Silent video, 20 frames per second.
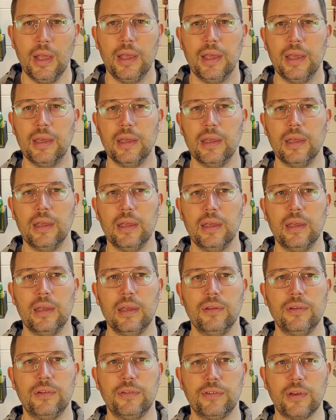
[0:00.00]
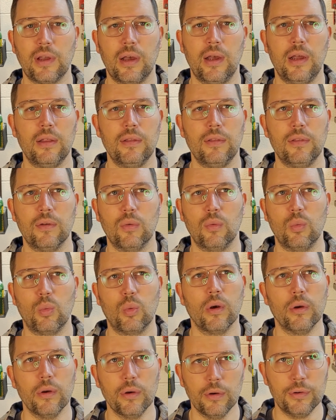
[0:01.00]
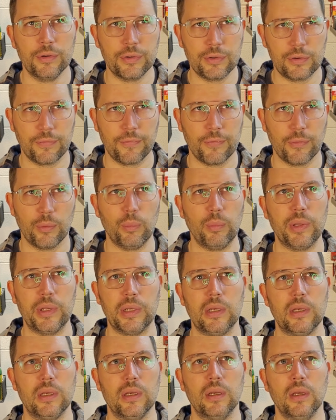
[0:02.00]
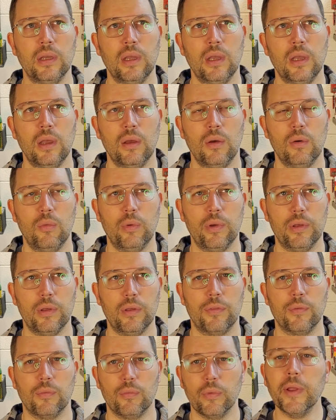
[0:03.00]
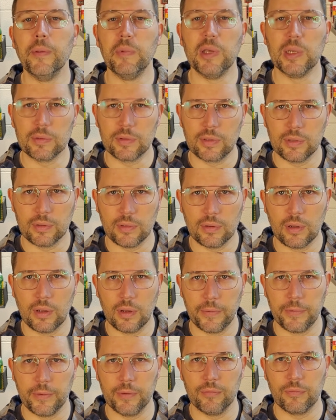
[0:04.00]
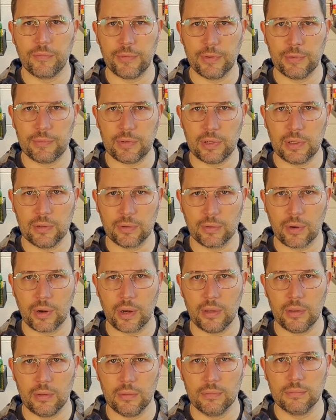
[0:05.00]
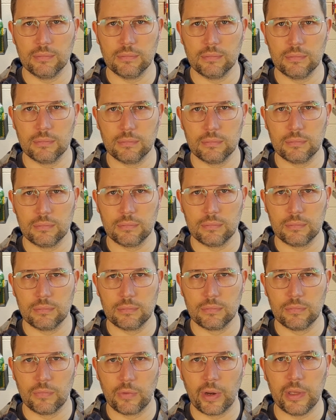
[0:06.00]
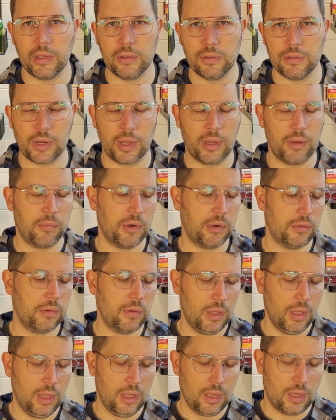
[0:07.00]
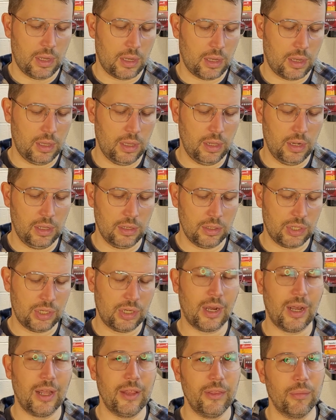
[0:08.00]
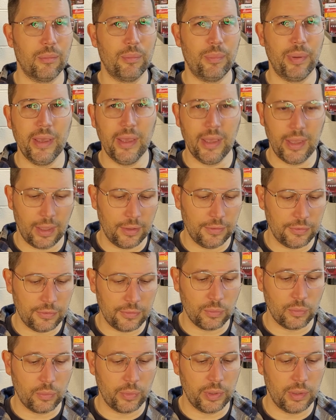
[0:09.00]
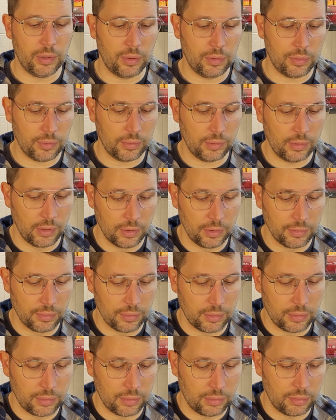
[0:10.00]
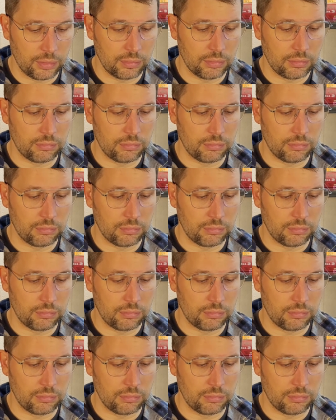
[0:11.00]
It has shot the worst for me with Remington 115 grain range ammo. It has shot the best with literal